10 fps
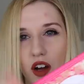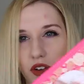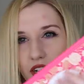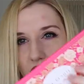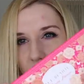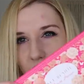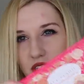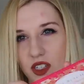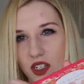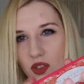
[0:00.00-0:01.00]
All right, so
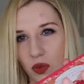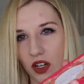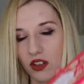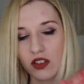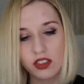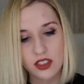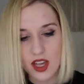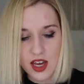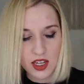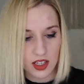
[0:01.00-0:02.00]
this is what it looks
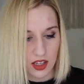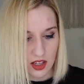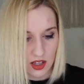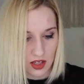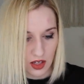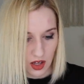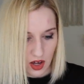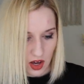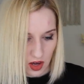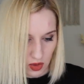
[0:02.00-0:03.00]
like.
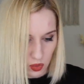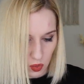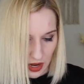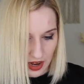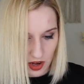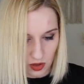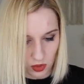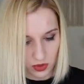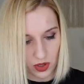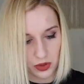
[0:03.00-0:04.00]
Oh,
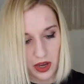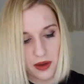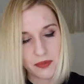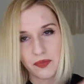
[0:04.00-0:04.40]
wow. Okay,